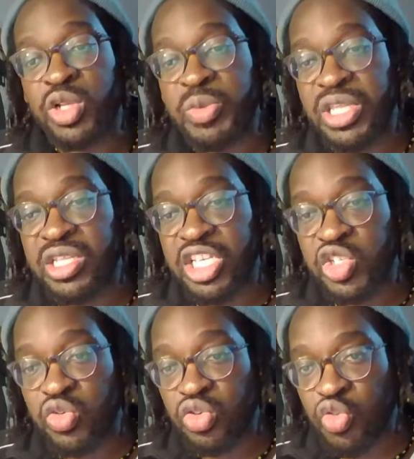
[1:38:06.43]
be in the
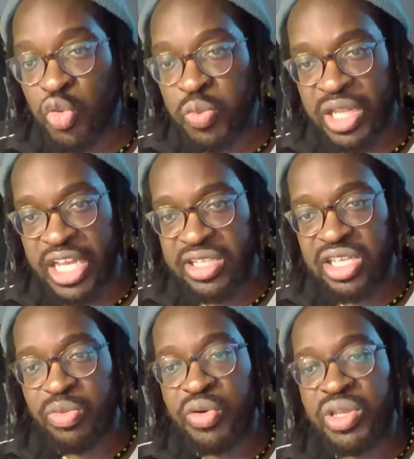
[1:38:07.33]
Discord group, the link's
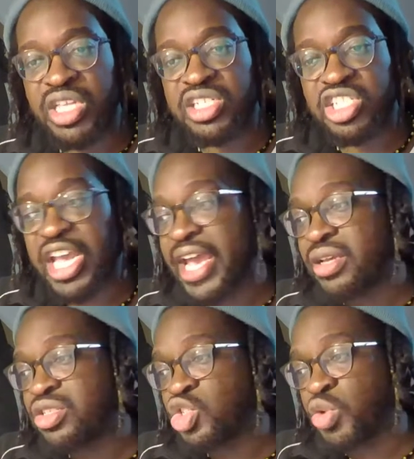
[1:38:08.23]
somewhere in this chat.
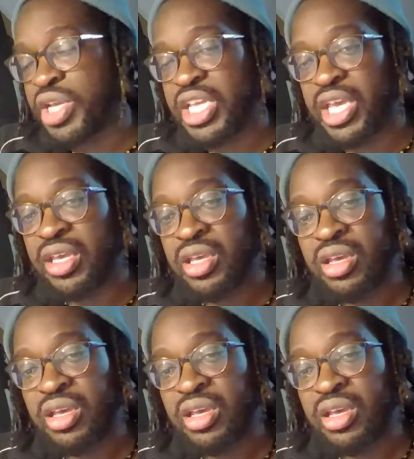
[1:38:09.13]
Join it.